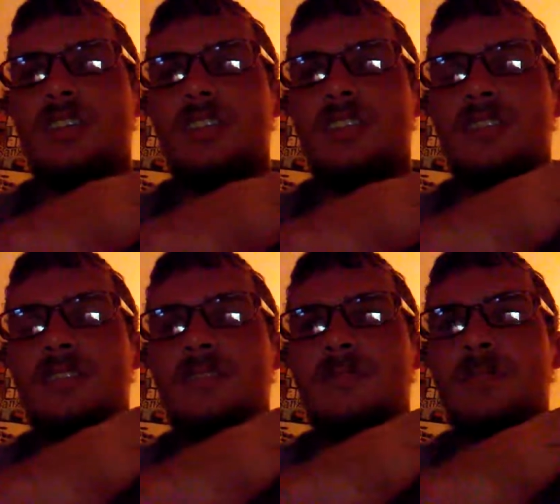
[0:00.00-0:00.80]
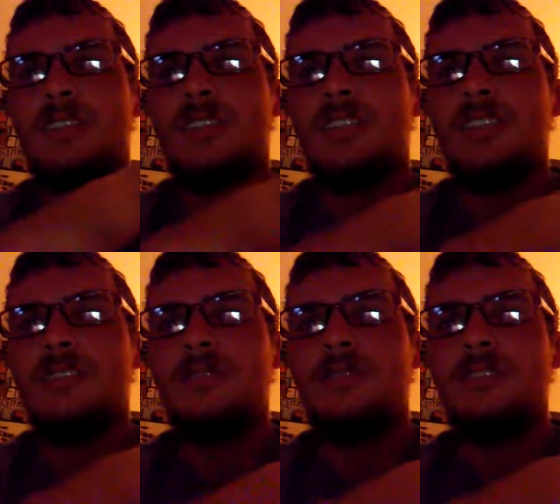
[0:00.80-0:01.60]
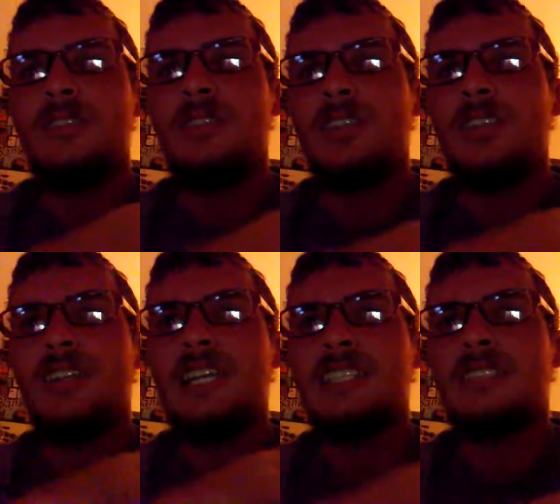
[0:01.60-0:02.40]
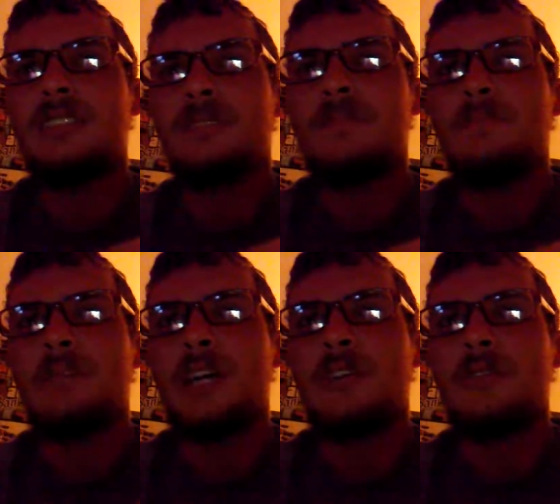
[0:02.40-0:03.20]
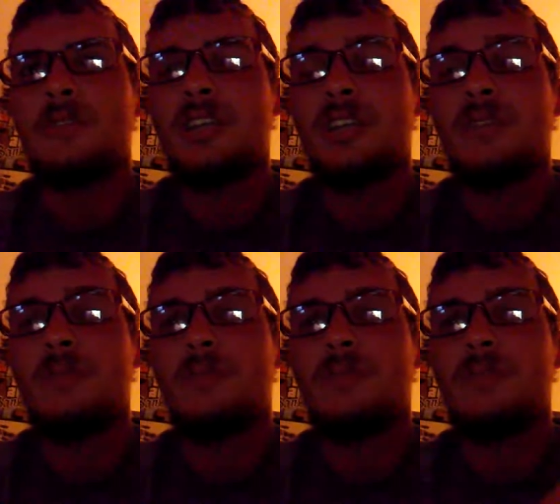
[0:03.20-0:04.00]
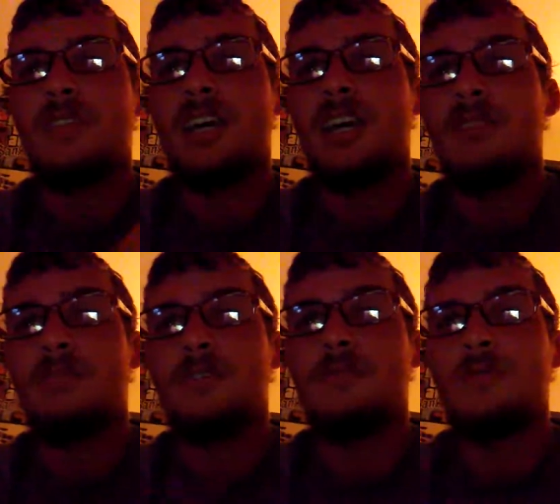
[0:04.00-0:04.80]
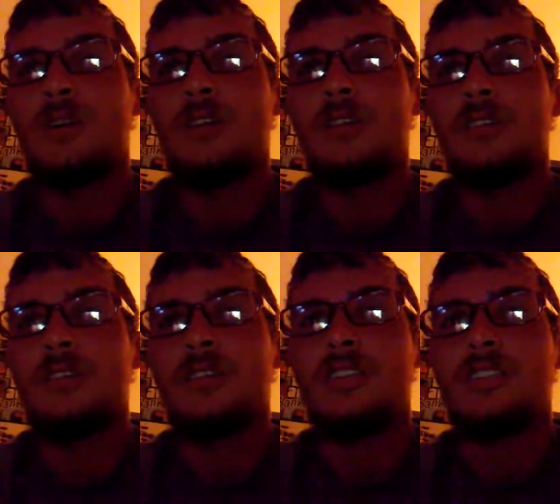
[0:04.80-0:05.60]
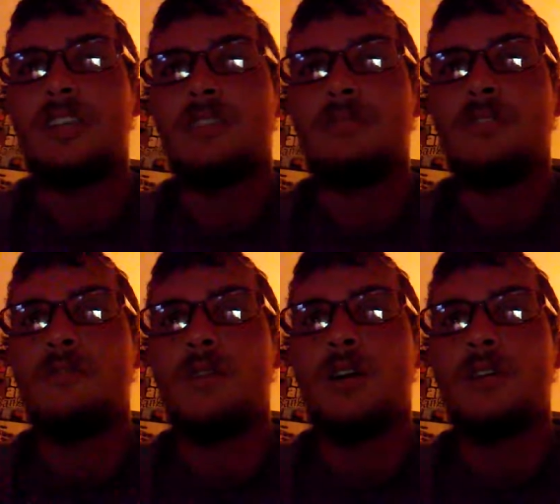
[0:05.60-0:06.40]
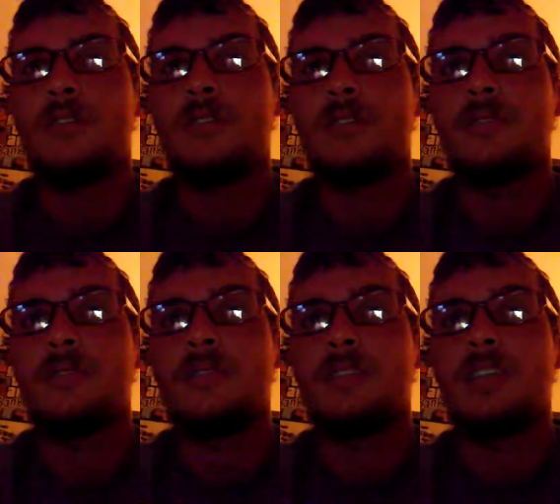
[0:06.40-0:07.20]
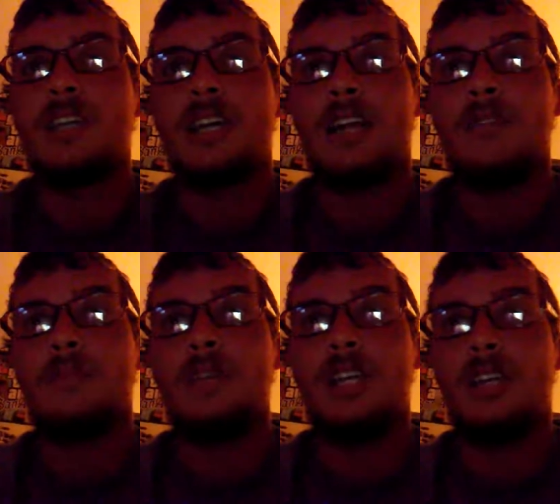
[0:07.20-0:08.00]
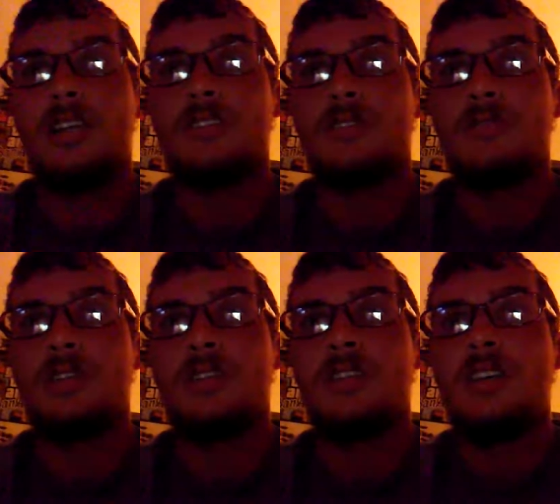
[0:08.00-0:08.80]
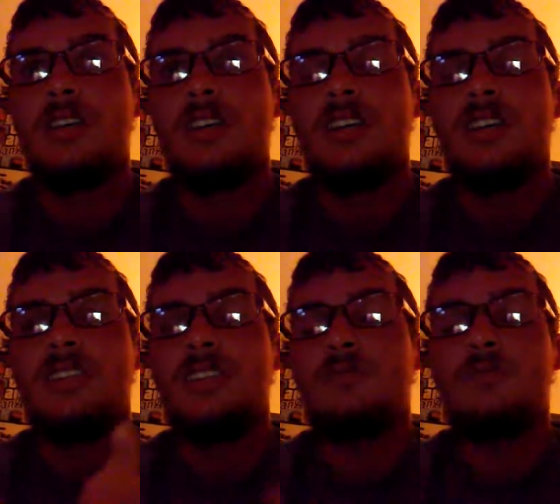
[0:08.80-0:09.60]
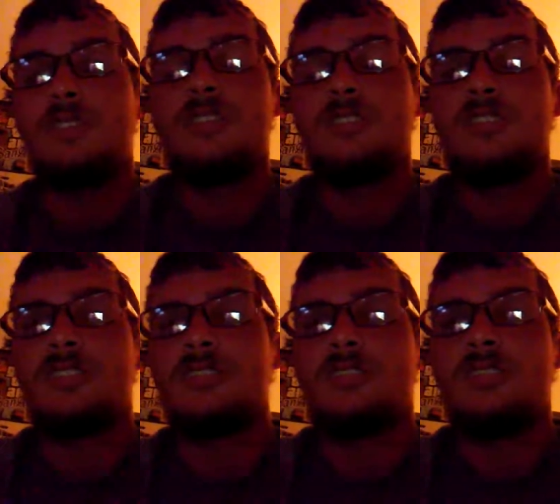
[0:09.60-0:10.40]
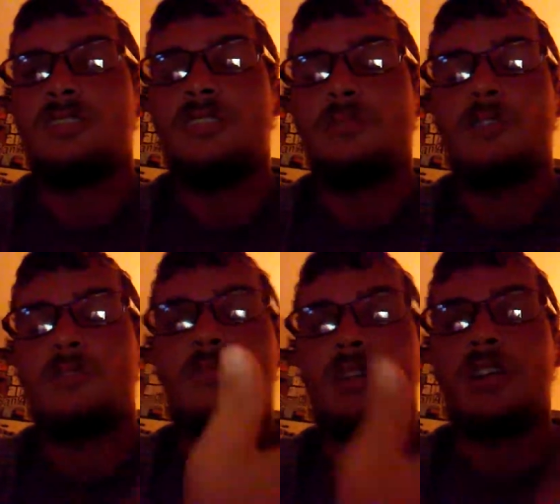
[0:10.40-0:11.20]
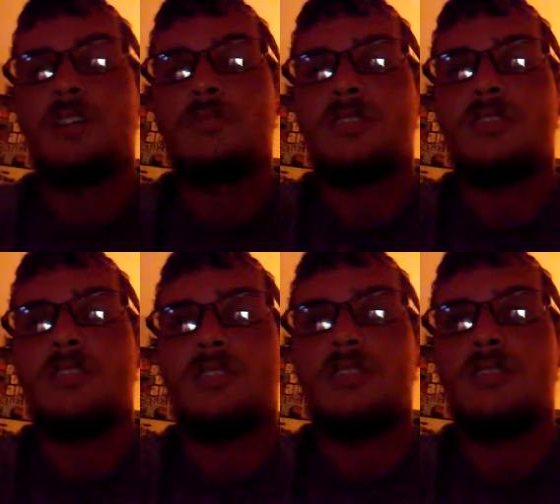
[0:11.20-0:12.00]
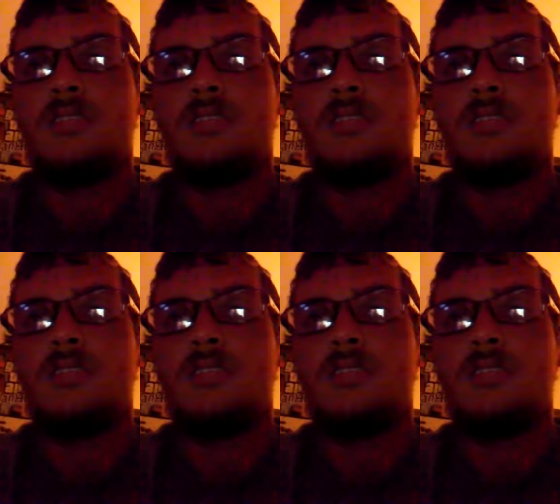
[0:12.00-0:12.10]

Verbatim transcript: It's a little less better than the Head Above Water, because Head Above Water, it had a meaning to it. This one is just a typical breakup song,